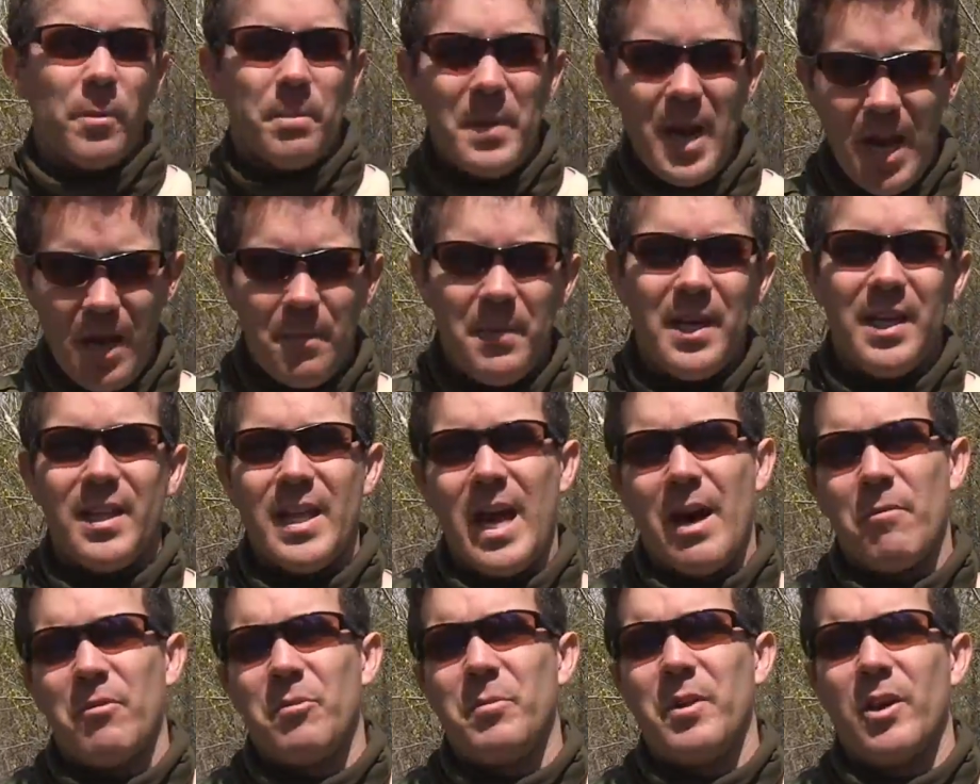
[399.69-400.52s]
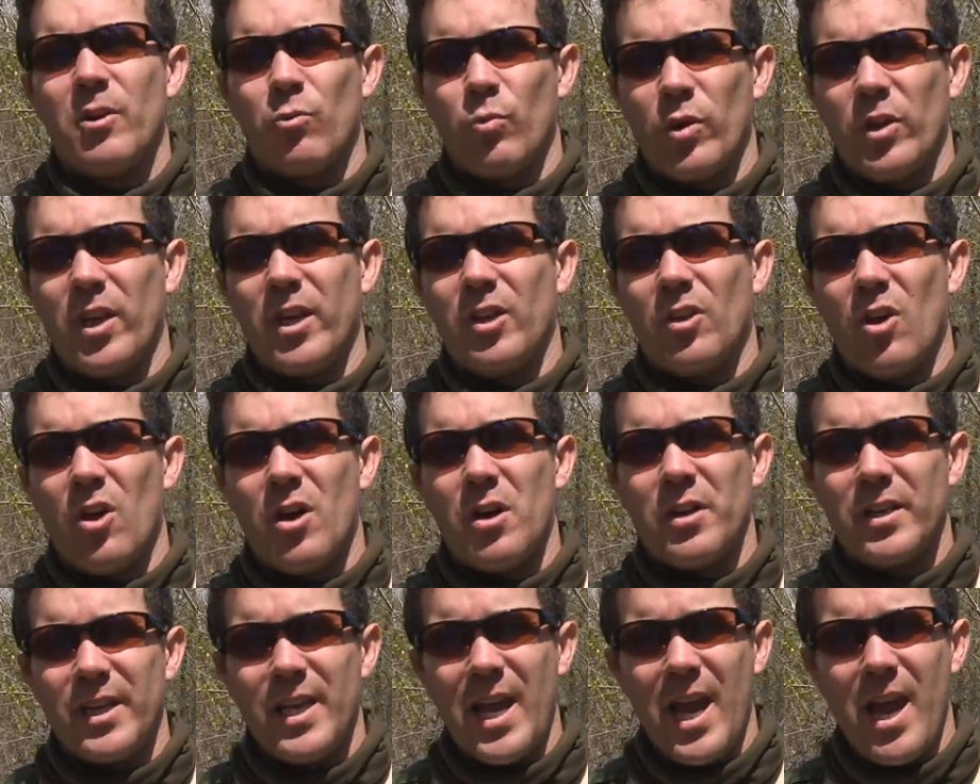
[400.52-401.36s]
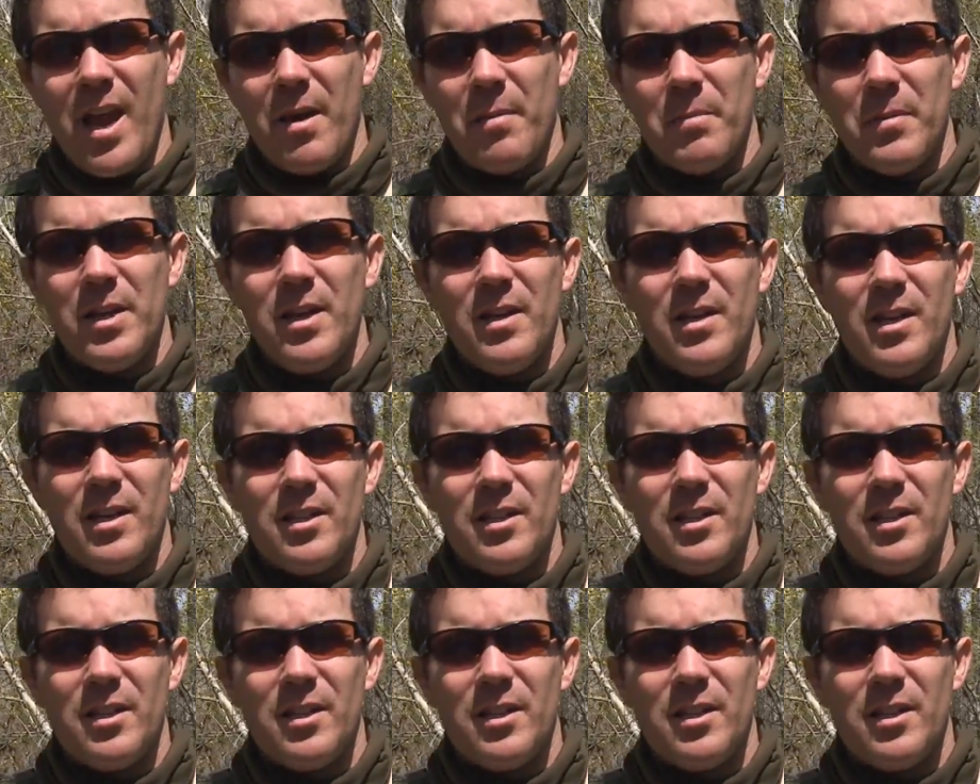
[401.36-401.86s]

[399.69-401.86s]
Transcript: maybe. That would be a really long game.